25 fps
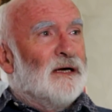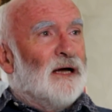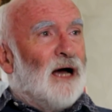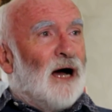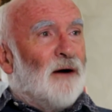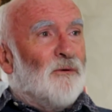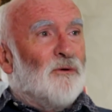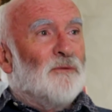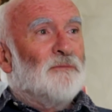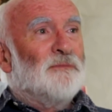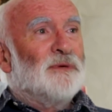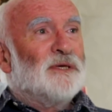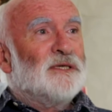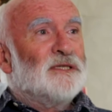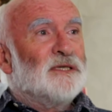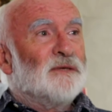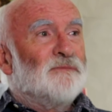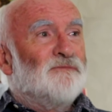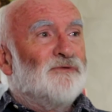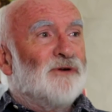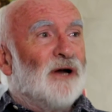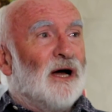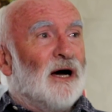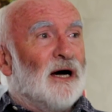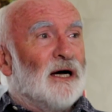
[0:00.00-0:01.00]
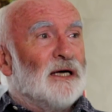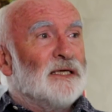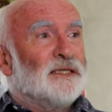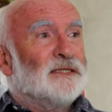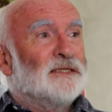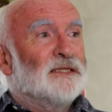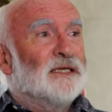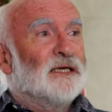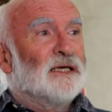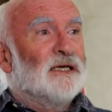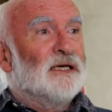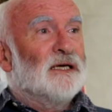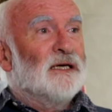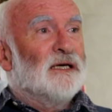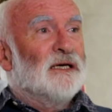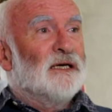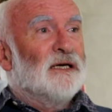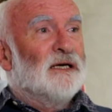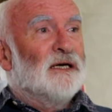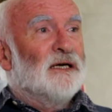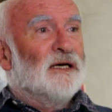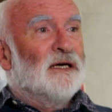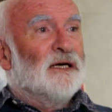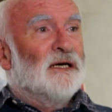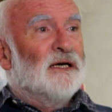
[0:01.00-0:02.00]
I wouldn't be surprised
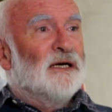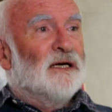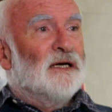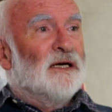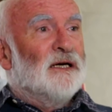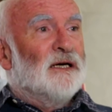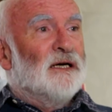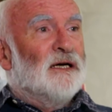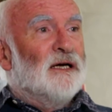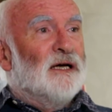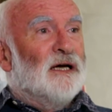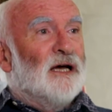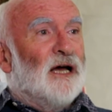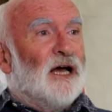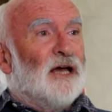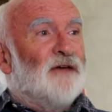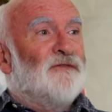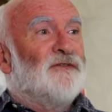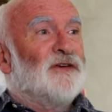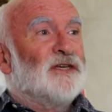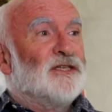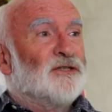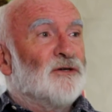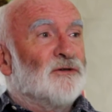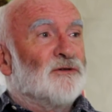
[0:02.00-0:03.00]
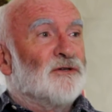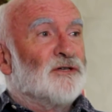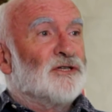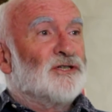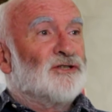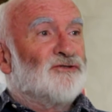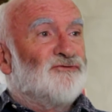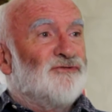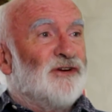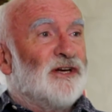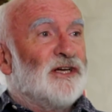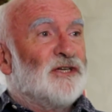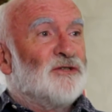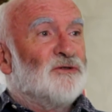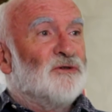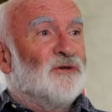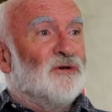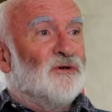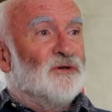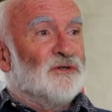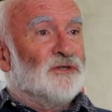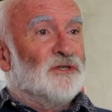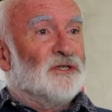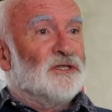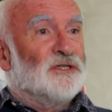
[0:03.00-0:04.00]
if he's under strict
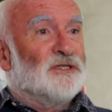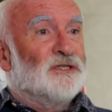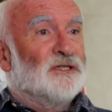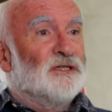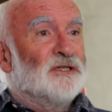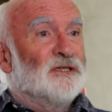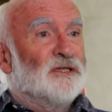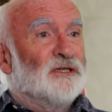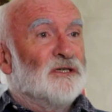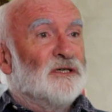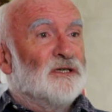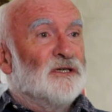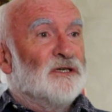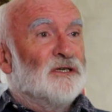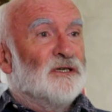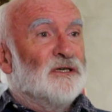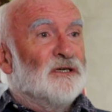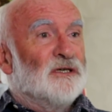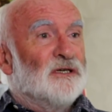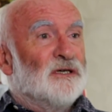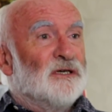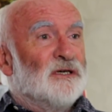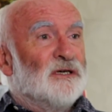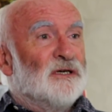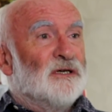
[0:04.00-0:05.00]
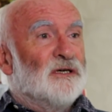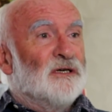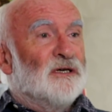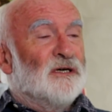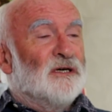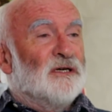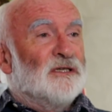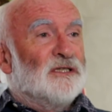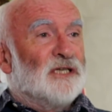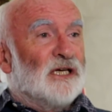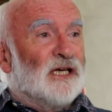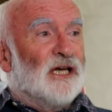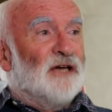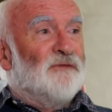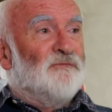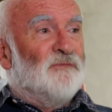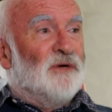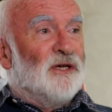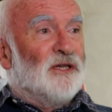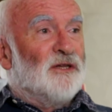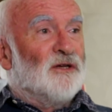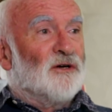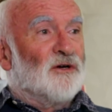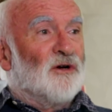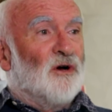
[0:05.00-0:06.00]
orders to give
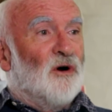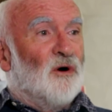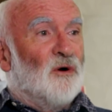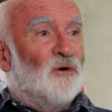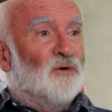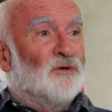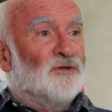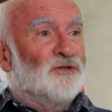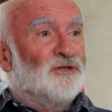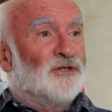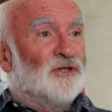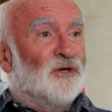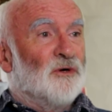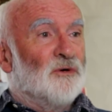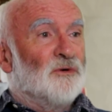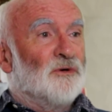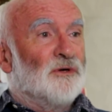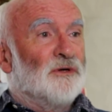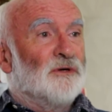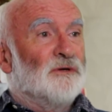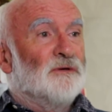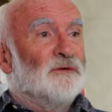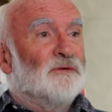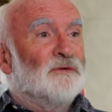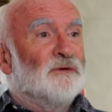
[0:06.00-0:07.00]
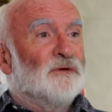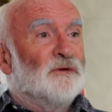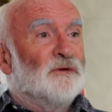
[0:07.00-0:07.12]
me the cold shoulder.